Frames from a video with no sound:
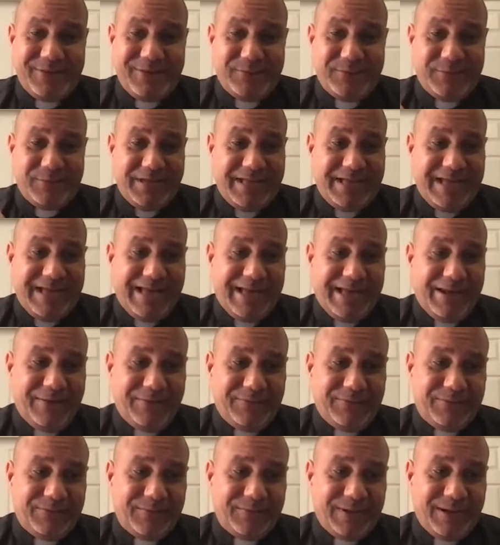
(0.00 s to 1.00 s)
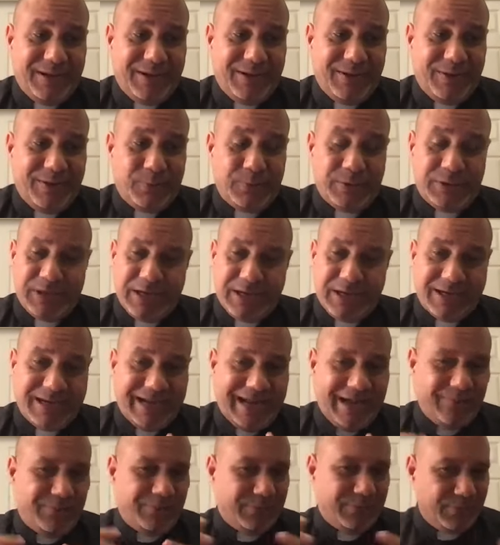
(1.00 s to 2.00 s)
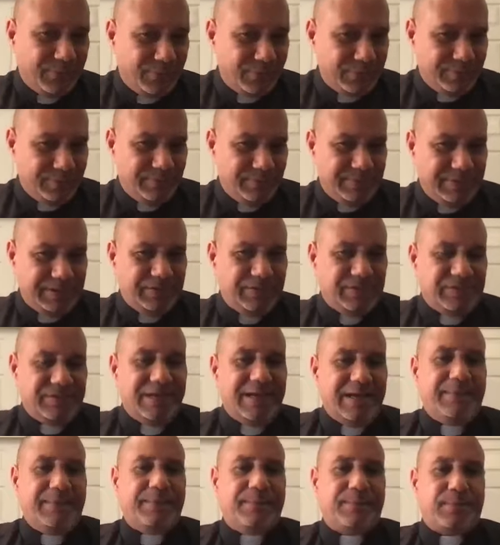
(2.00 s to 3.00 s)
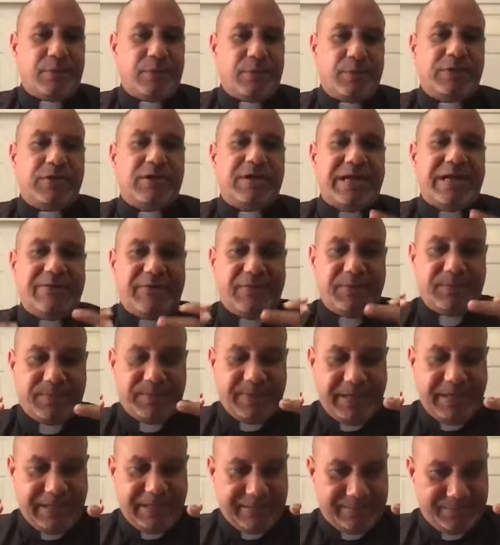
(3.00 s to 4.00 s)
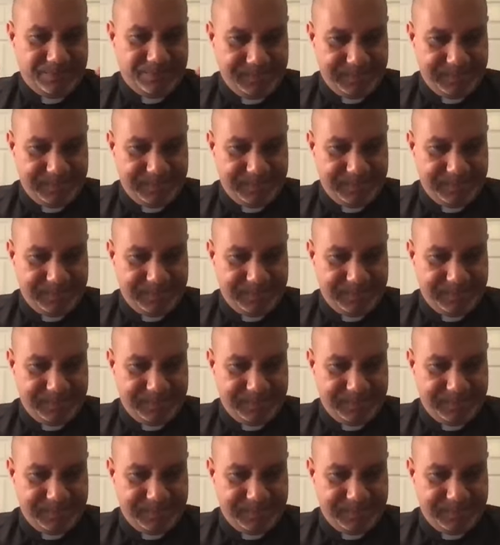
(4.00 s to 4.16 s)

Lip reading: We're not going to have food this time, but we're going to have a big,